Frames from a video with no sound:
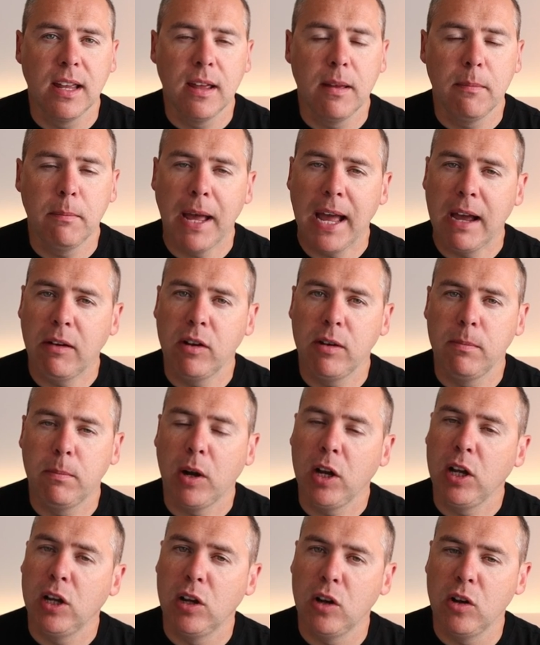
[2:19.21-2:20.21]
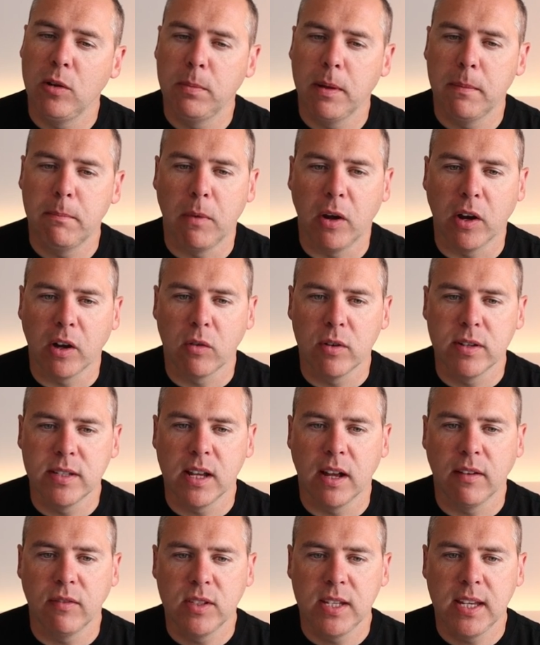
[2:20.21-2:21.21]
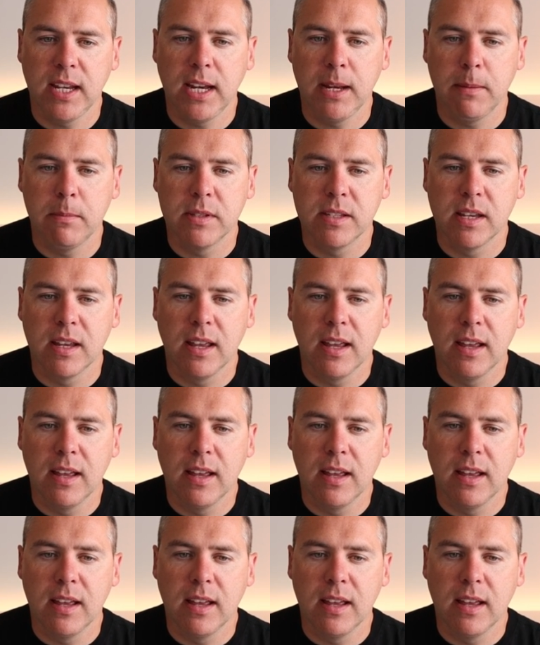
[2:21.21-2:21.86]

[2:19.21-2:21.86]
powered by Loop and Microsoft Teams.